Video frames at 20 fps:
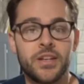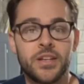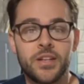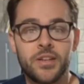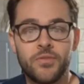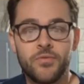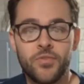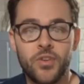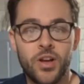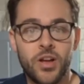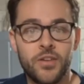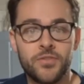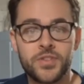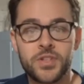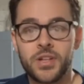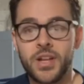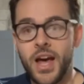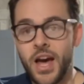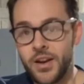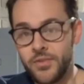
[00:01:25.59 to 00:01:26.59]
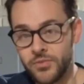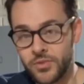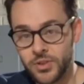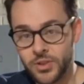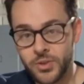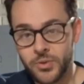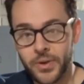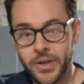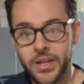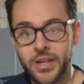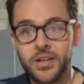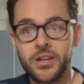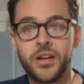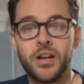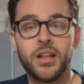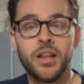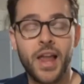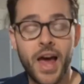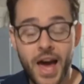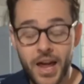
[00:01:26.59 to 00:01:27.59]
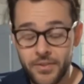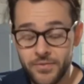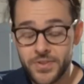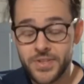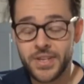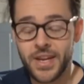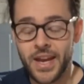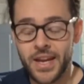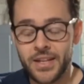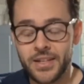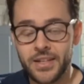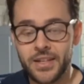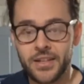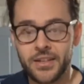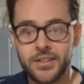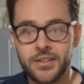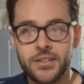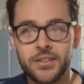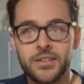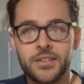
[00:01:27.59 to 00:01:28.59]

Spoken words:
it involves a lot of gluing, a lot of sanding,